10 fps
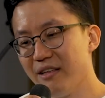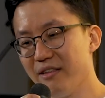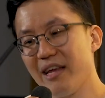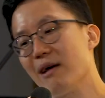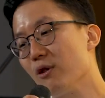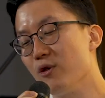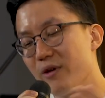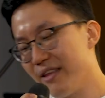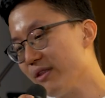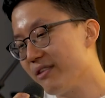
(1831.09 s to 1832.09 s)
Then I'll
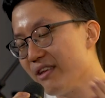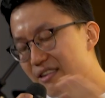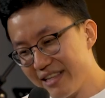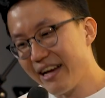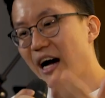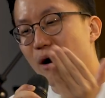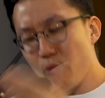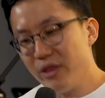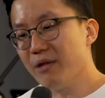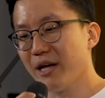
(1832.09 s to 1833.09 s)
look at the things that are
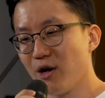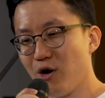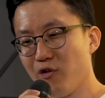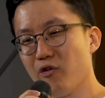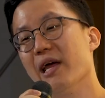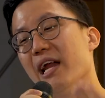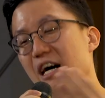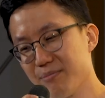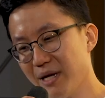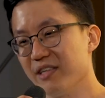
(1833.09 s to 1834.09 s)
within my control and
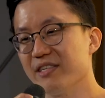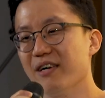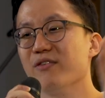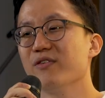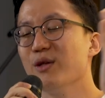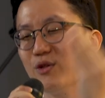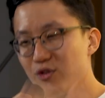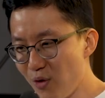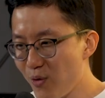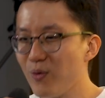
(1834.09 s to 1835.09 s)
ask myself,
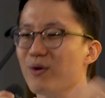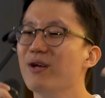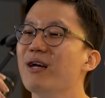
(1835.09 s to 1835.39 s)
so